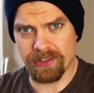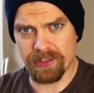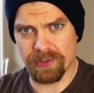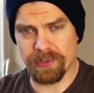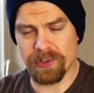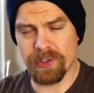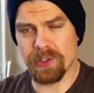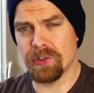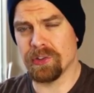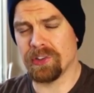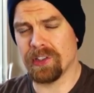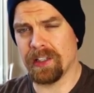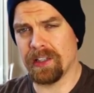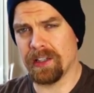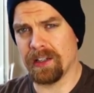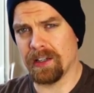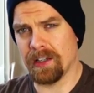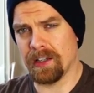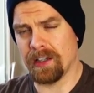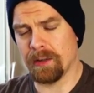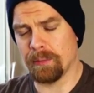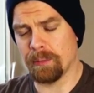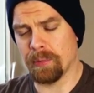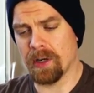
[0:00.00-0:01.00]
If you're using
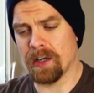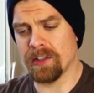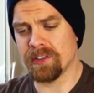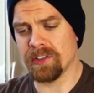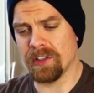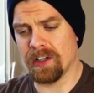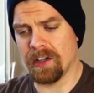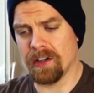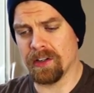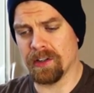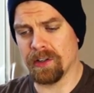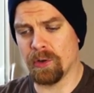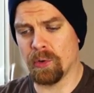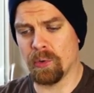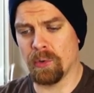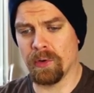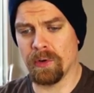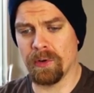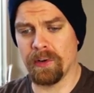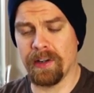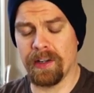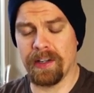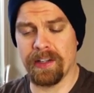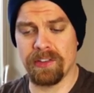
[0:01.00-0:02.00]
a Brazza
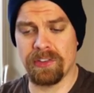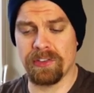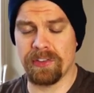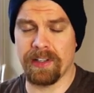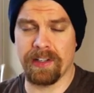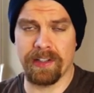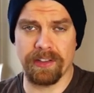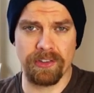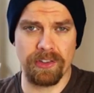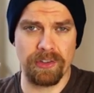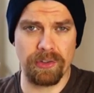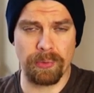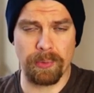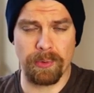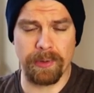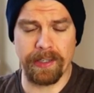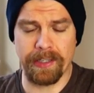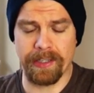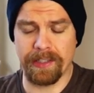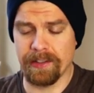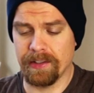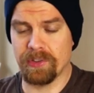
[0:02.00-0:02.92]
Encore, I set it to 20.